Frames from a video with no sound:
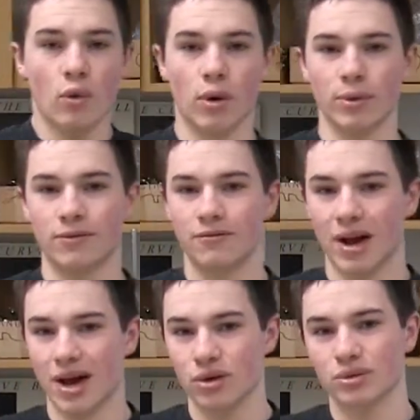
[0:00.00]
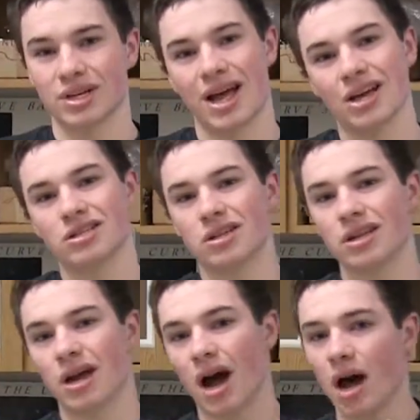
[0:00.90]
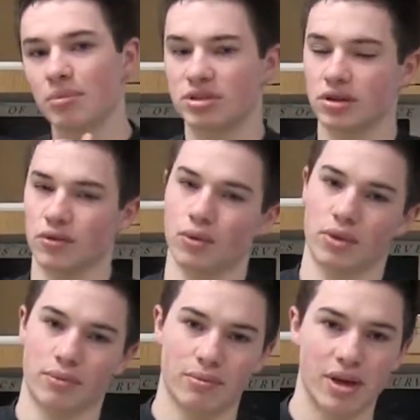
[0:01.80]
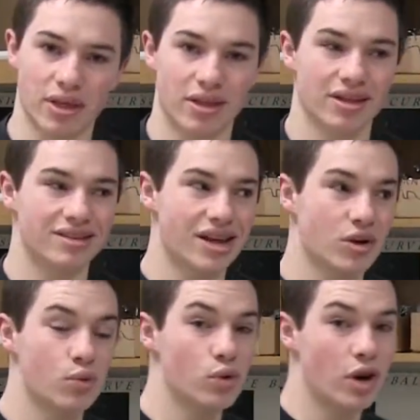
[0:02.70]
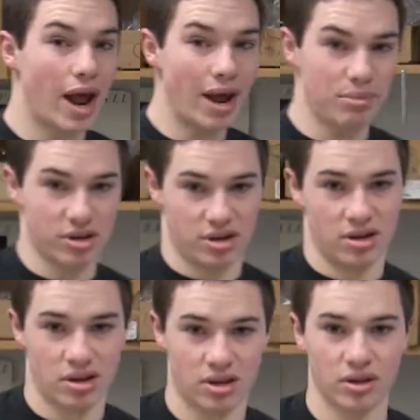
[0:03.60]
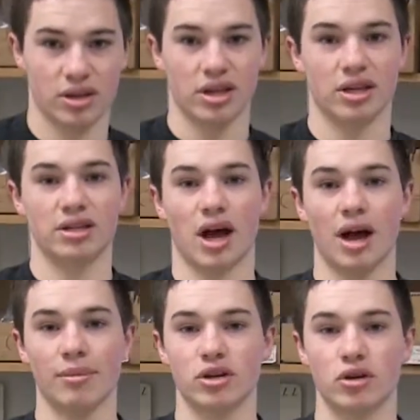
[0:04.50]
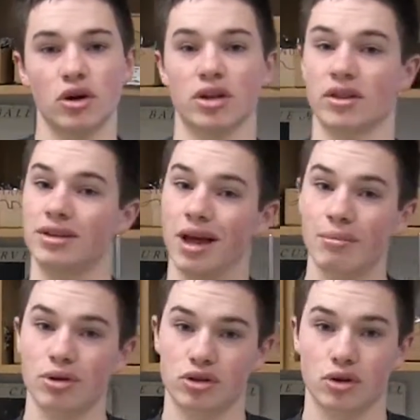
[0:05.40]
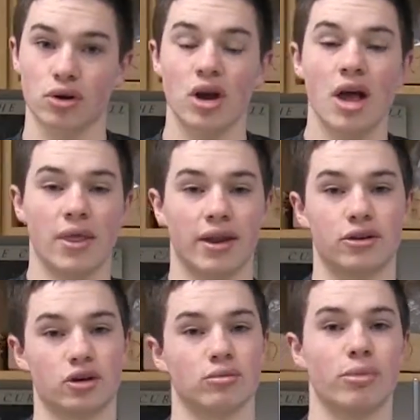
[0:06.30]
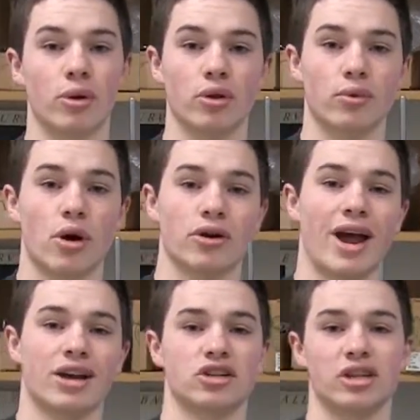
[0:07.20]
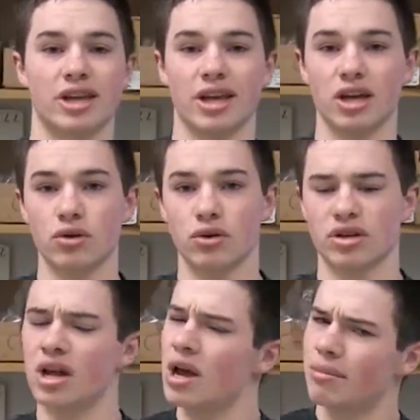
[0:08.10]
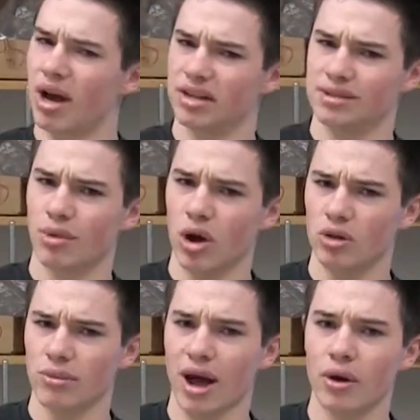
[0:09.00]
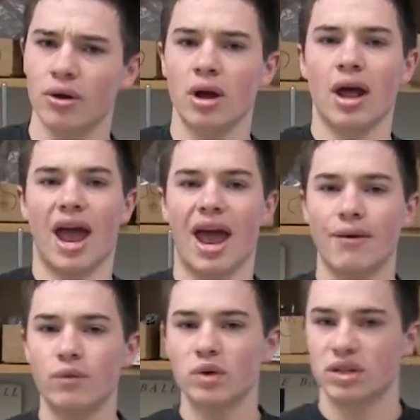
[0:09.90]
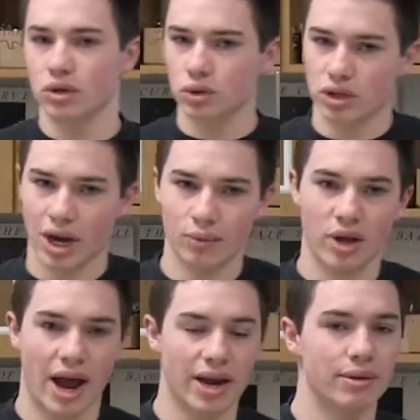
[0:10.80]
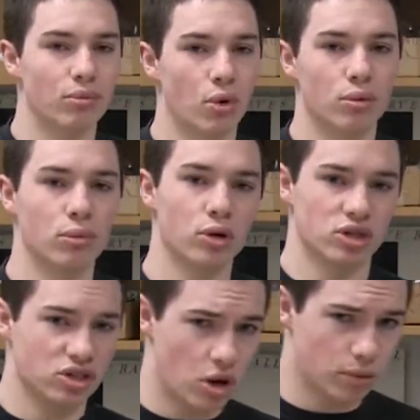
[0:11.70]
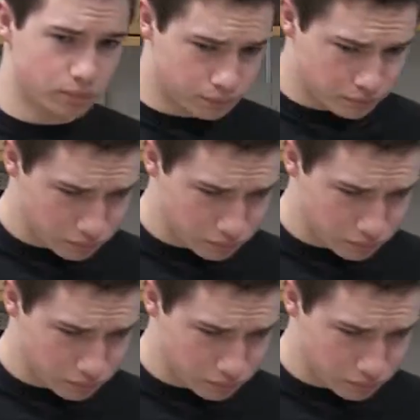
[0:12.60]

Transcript: What we found was actually the opposite of what the myth is saying would happen. The time it took and the temperature that it took to boil the water actually increased by a small amount every single time we added more and more salt.